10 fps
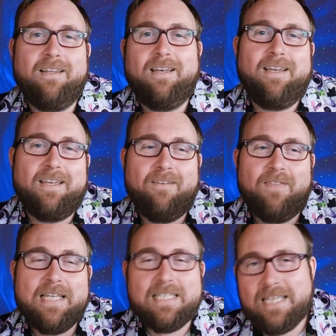And like if
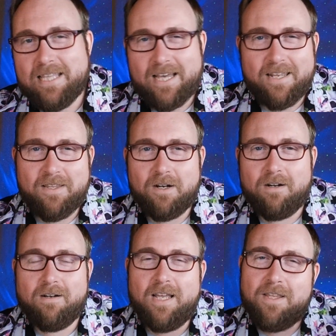they see that in
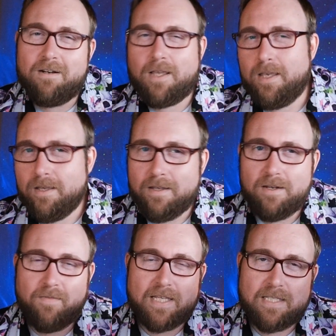their
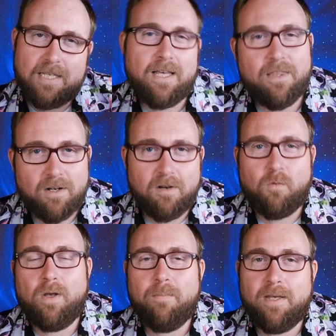kit, if they see that in their
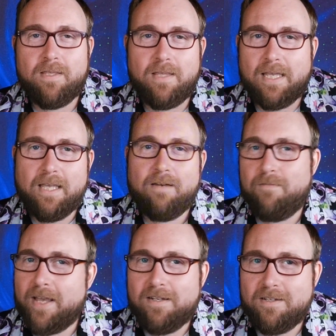equipment that they get
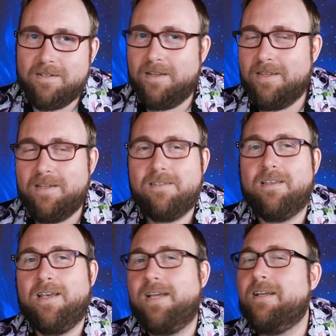advantage on this,
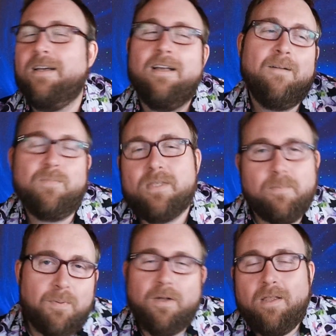like
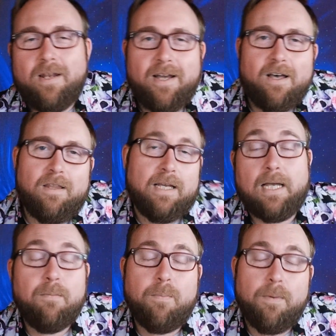to pull it out, like
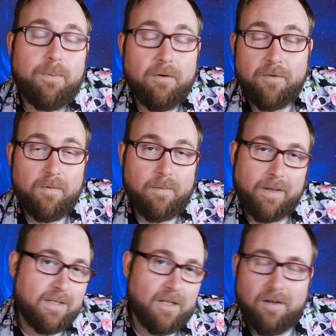I'm gonna put perfume on
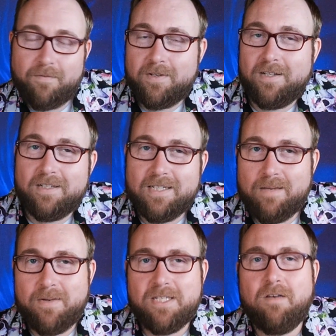myself to
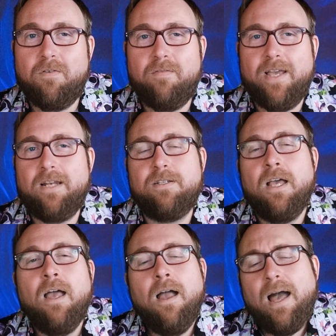give myself advantage.
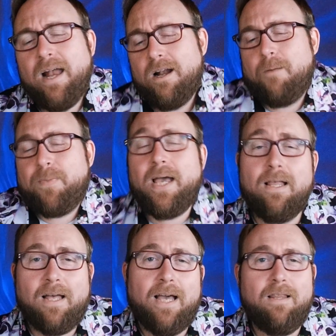I don't know.
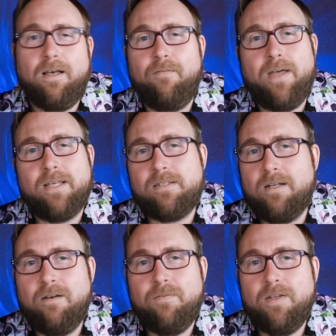I love that stuff.